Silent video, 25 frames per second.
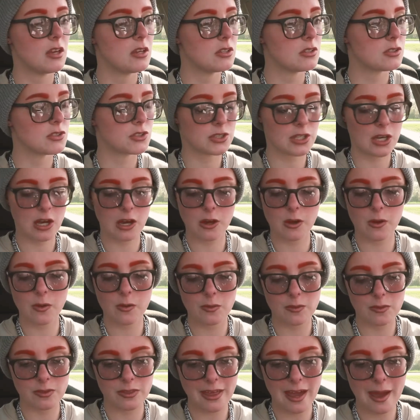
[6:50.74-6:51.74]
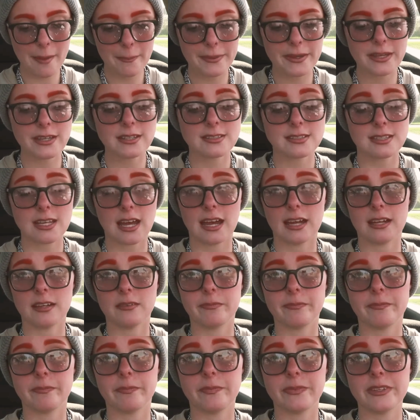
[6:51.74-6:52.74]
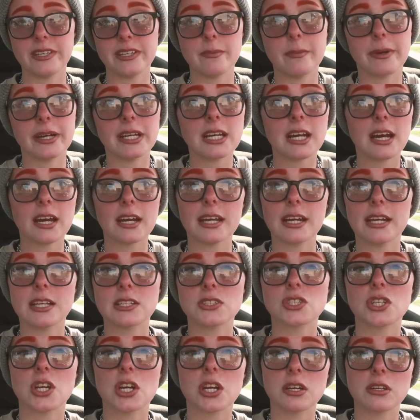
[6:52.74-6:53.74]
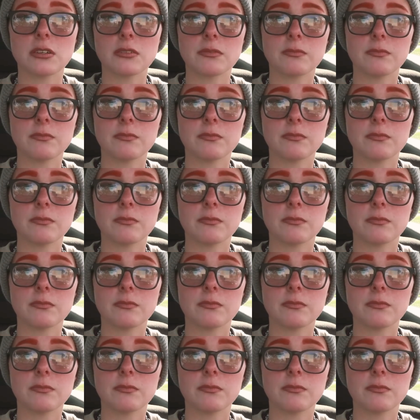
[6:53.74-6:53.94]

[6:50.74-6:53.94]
So that being said, he might not answer.